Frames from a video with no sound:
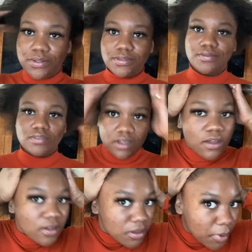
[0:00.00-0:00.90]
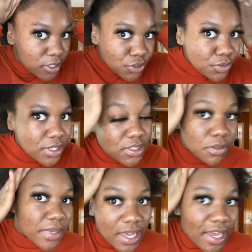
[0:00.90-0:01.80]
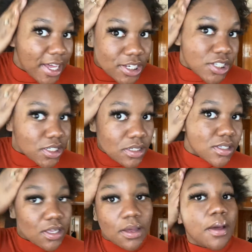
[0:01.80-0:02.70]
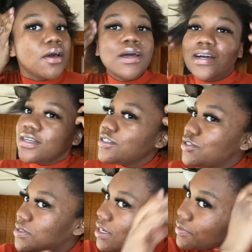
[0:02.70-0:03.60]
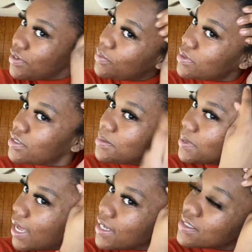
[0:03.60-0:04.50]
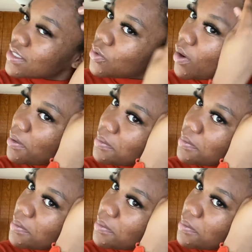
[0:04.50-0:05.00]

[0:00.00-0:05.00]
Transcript: Woo! Make sure you get them edges because you definitely want them things to grow